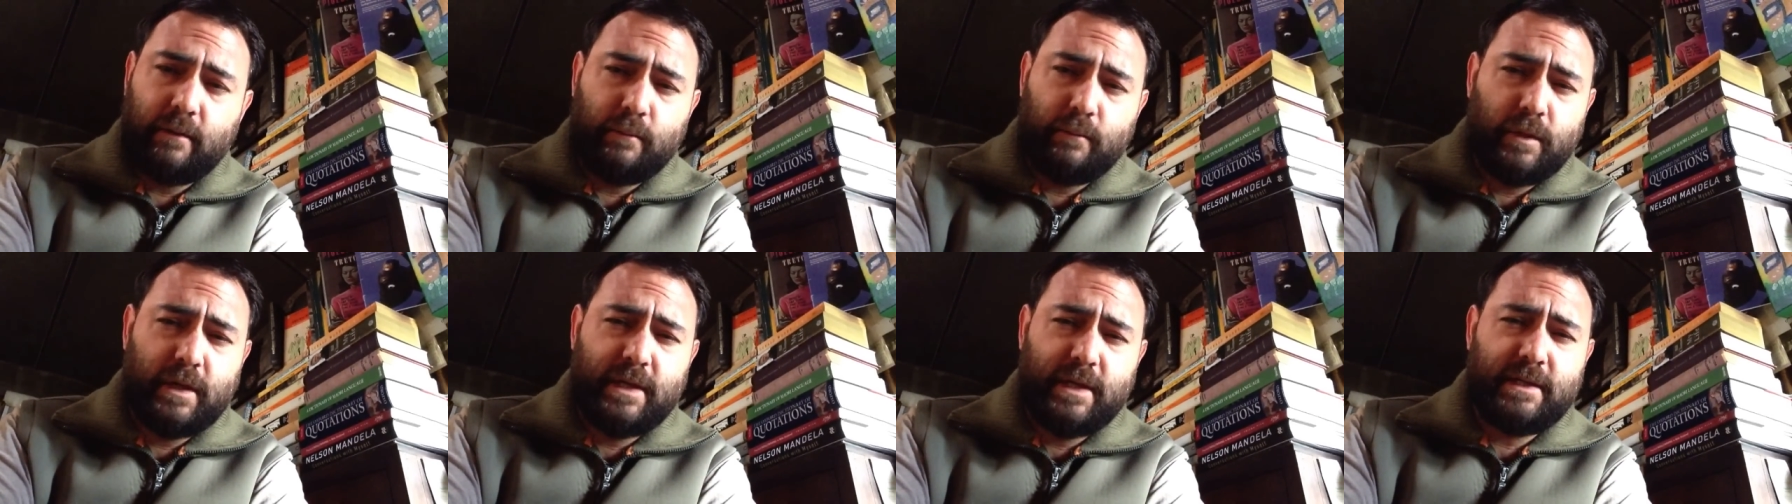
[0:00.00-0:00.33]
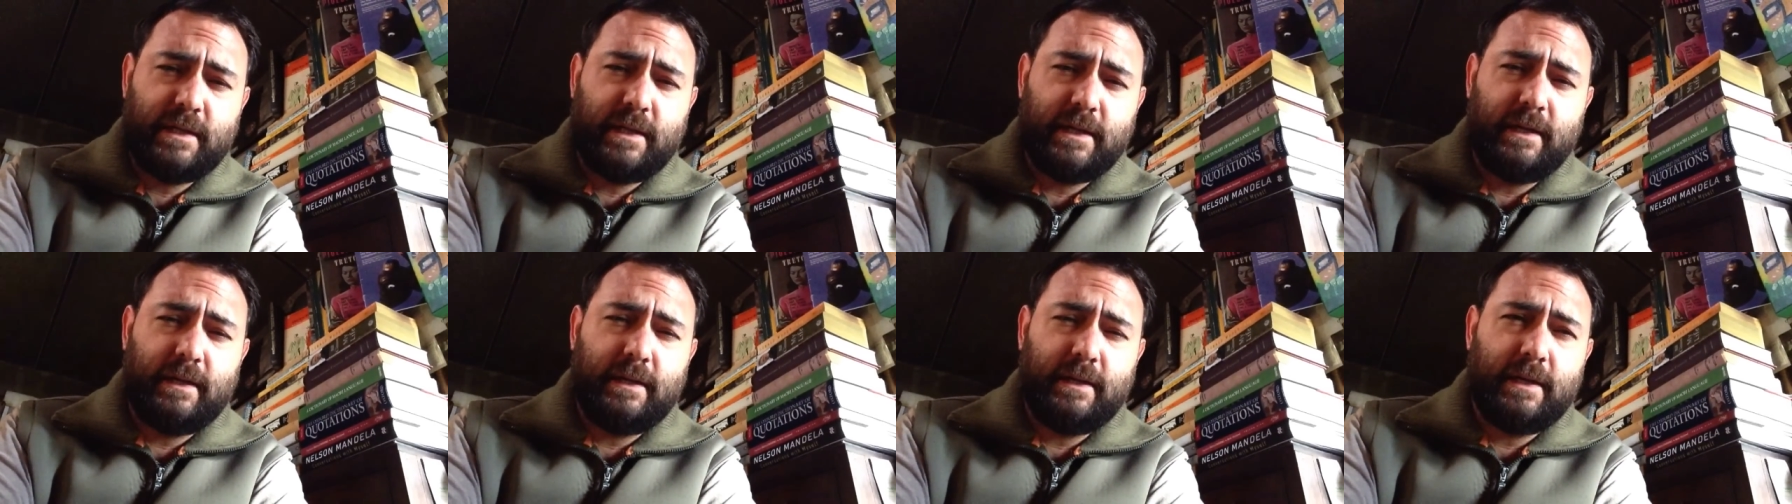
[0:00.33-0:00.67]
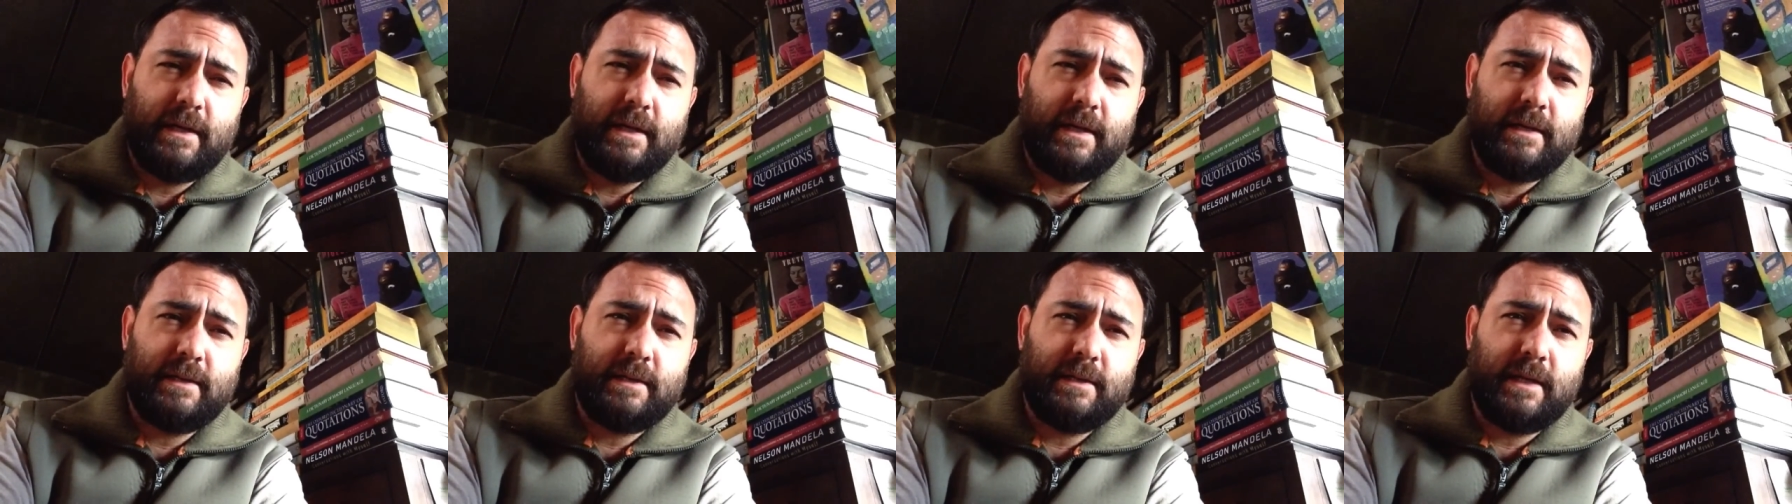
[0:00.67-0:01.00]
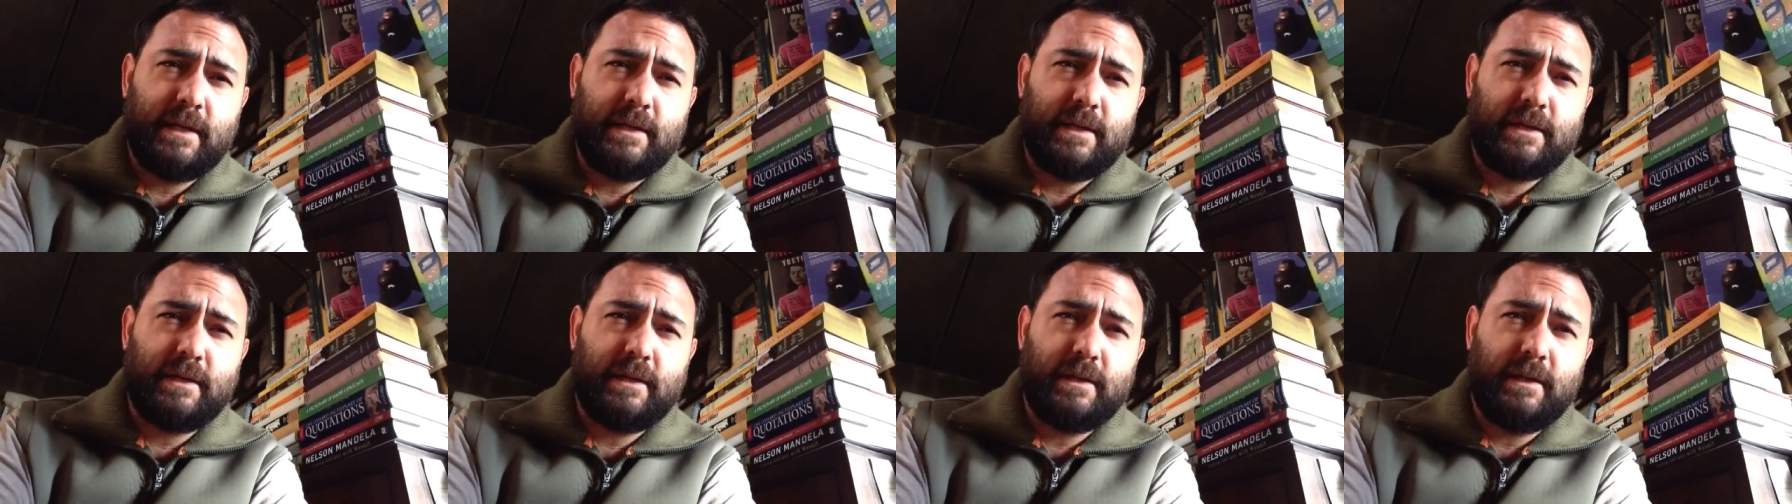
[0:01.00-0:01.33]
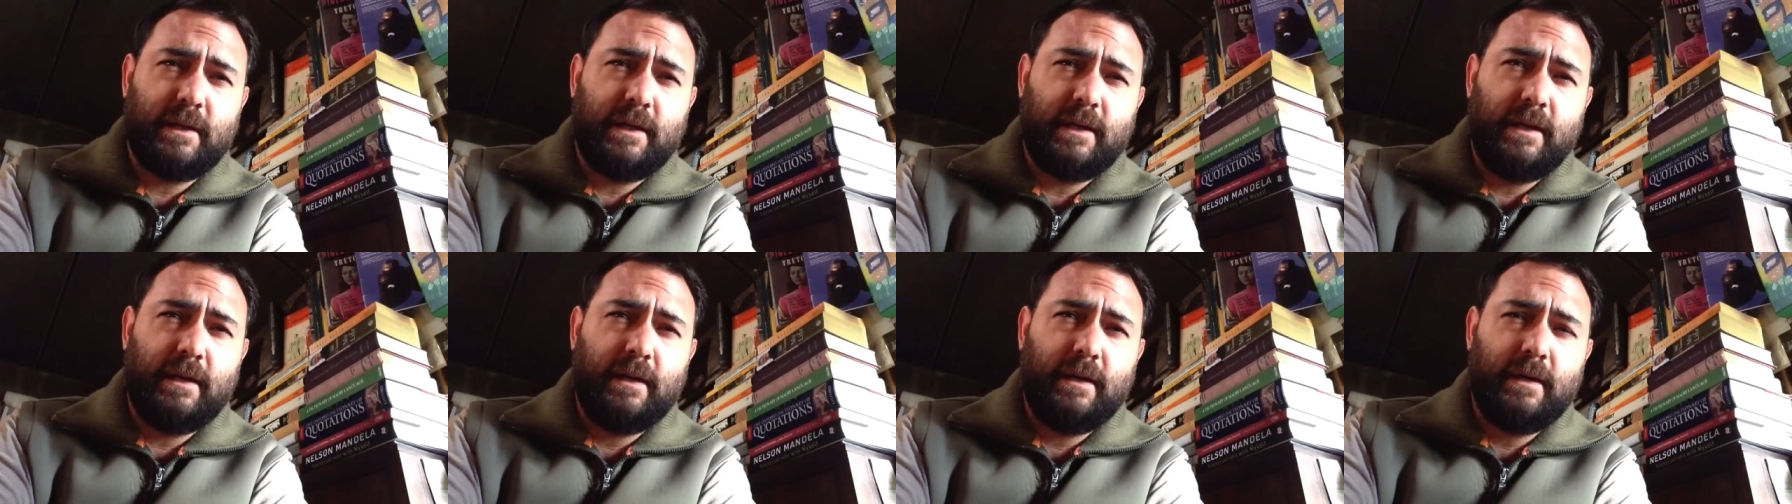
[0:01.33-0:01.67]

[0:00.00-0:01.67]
Waitangi Day is actually